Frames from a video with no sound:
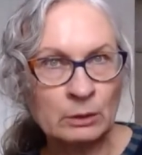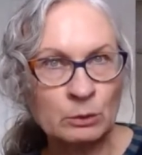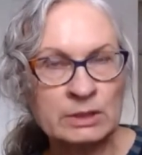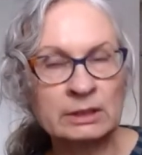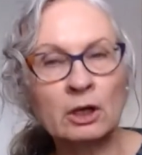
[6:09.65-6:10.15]

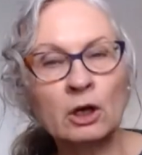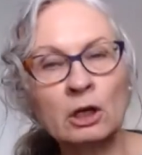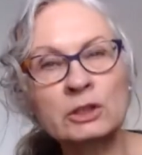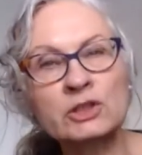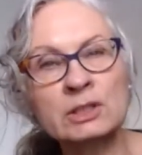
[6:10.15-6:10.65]
was an
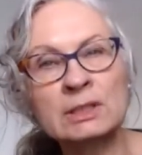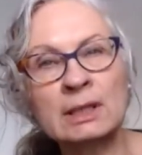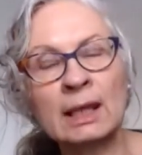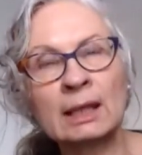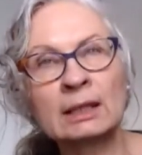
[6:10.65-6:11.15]
ecologist
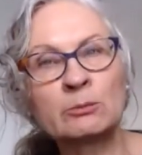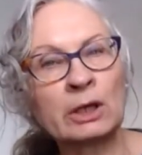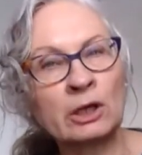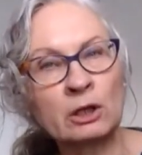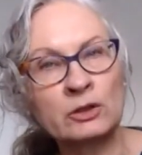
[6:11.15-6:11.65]
and a
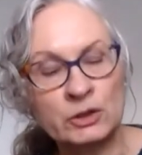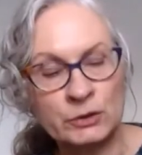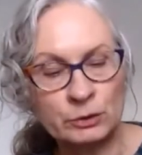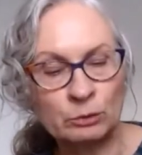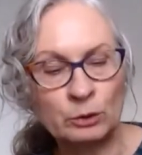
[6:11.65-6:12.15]

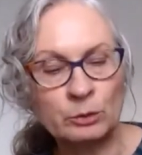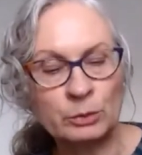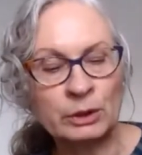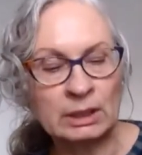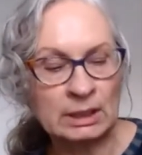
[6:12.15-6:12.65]
biologist, who wrote a
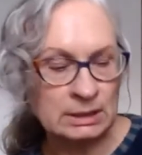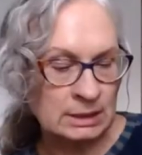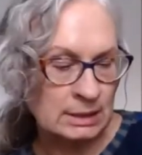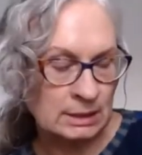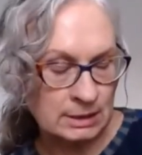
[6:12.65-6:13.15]
book in
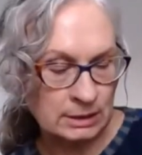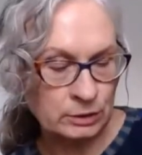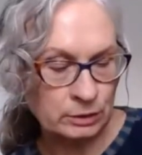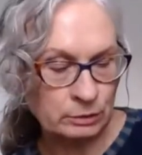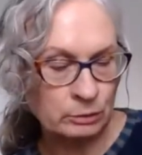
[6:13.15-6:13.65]

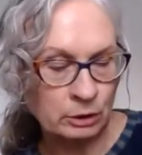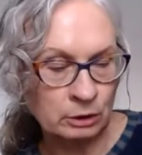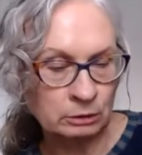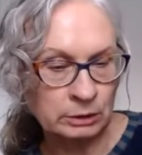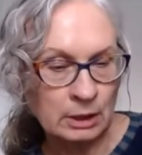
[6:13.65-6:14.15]
1962
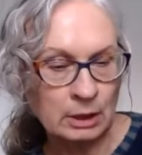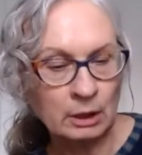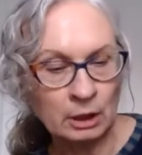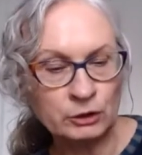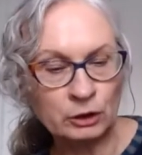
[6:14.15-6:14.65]
called
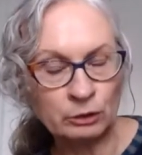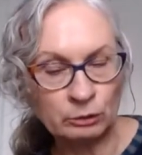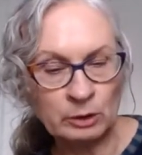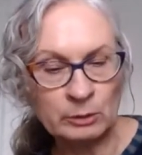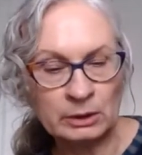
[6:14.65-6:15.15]
A
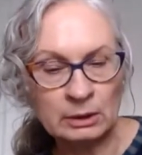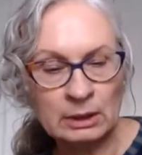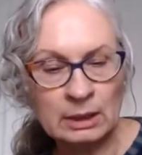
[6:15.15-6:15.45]
Darker Ribbon.